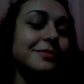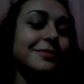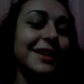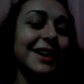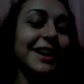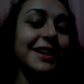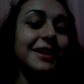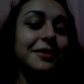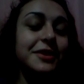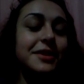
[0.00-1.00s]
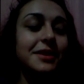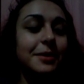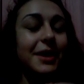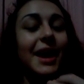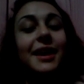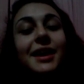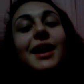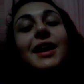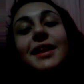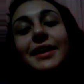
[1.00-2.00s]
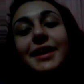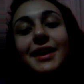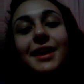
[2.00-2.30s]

I love... What's his name? Kenny. I like Kenny.